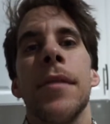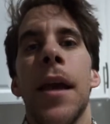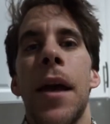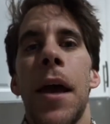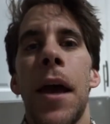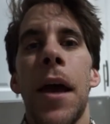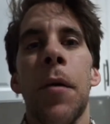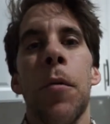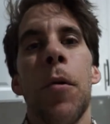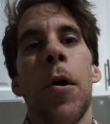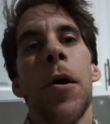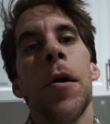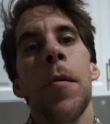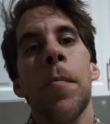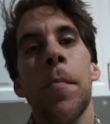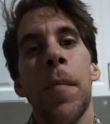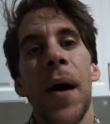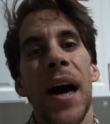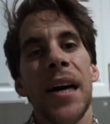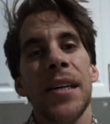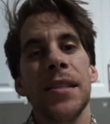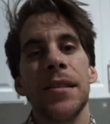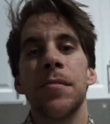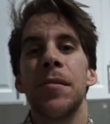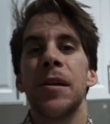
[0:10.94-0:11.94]
Hey, welcome
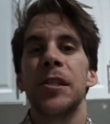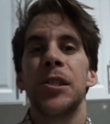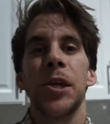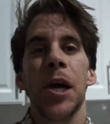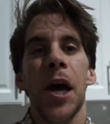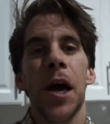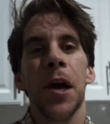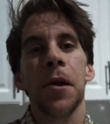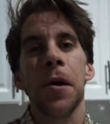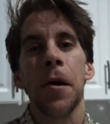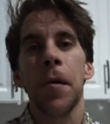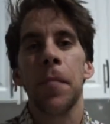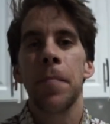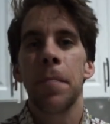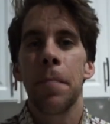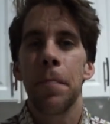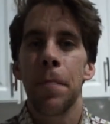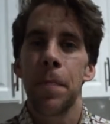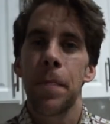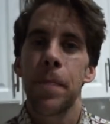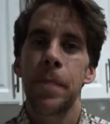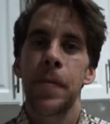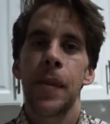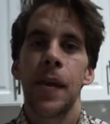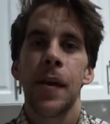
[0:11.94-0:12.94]
back to my channel.
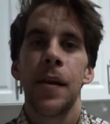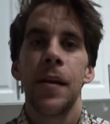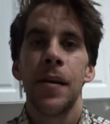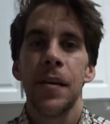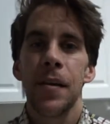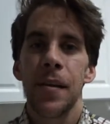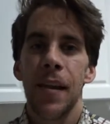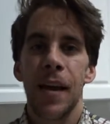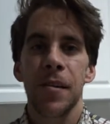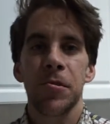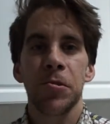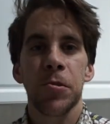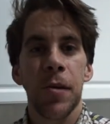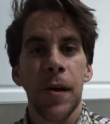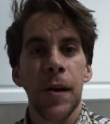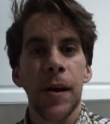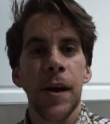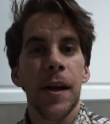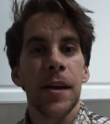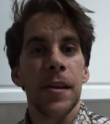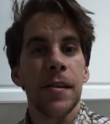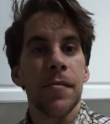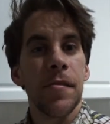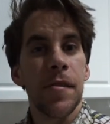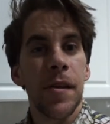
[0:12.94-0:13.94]
Thanks for
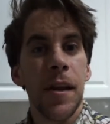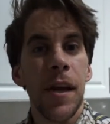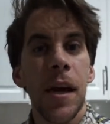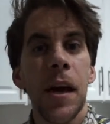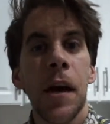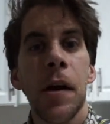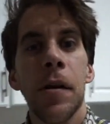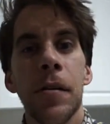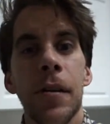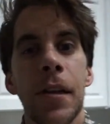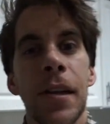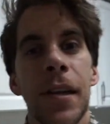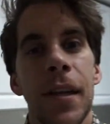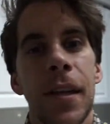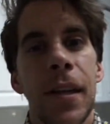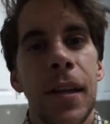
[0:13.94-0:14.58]
clicking on the video.